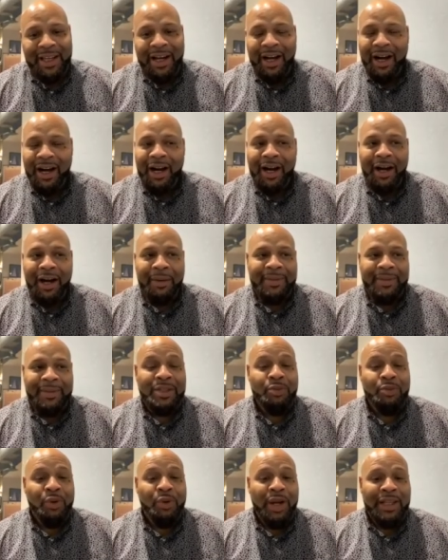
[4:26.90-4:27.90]

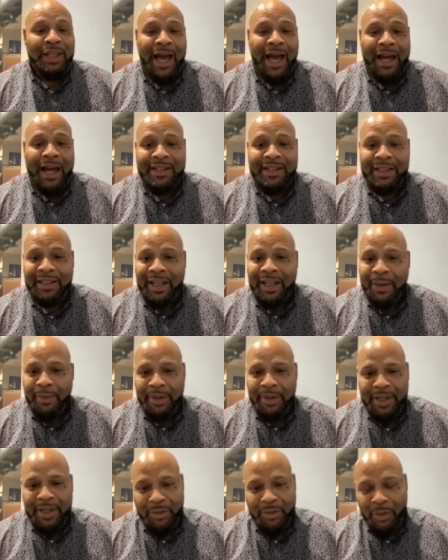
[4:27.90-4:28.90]
That's where a lot of
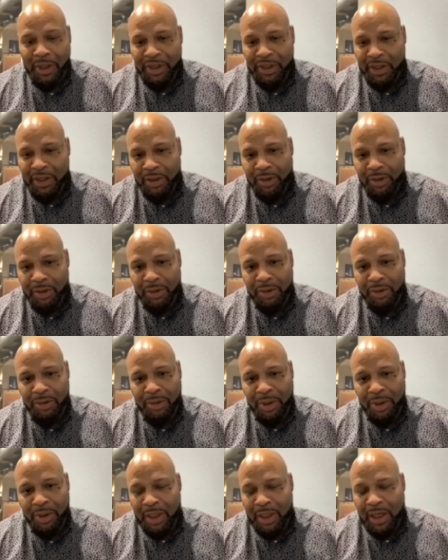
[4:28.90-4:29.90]
celebrities went to.
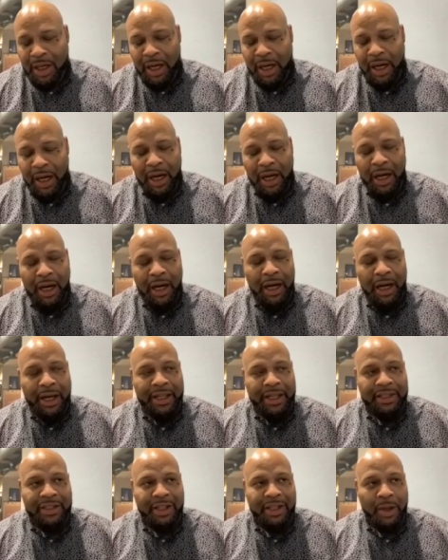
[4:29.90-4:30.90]

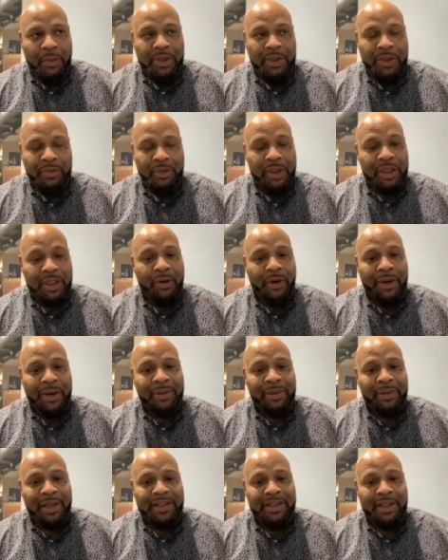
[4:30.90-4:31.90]
And so it was a really great
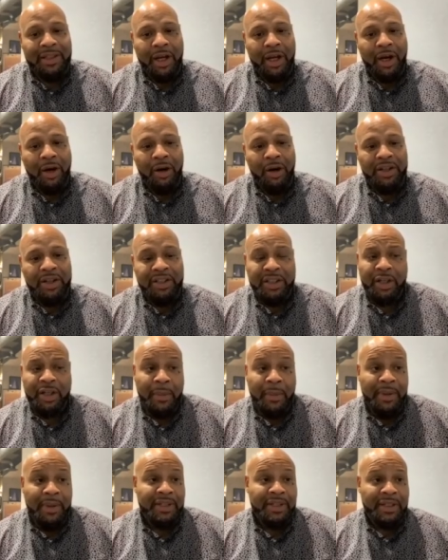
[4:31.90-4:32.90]
place to go. It's
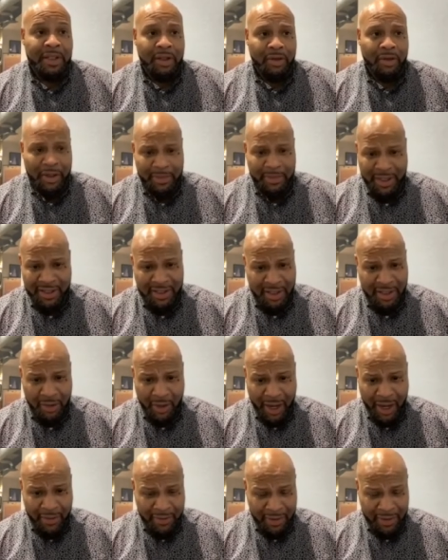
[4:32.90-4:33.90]
still great. They still
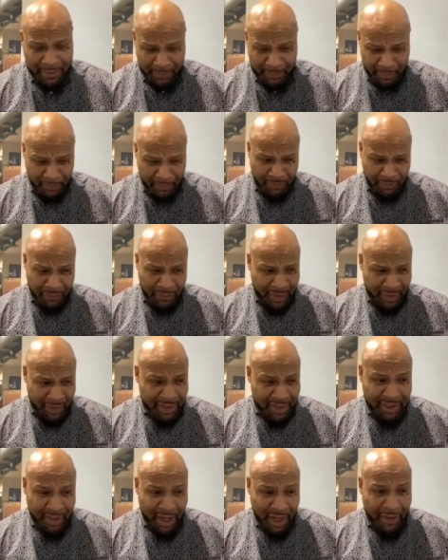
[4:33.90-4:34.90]
have it
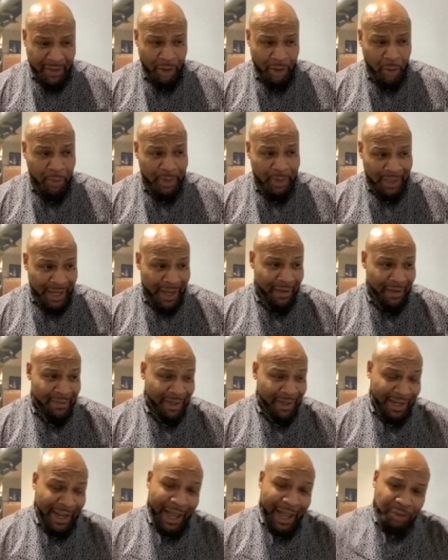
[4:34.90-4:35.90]
open. They have
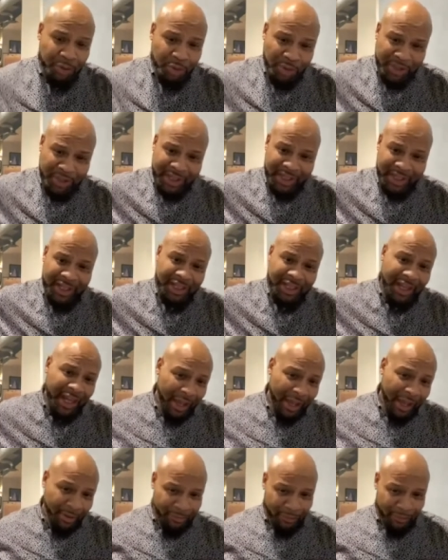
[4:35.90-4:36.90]
like outdoor seating
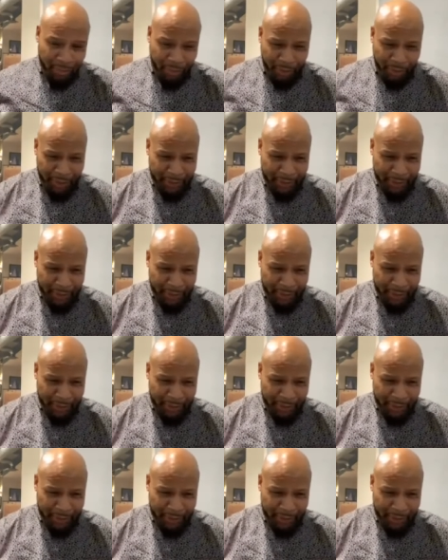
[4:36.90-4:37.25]
now for it.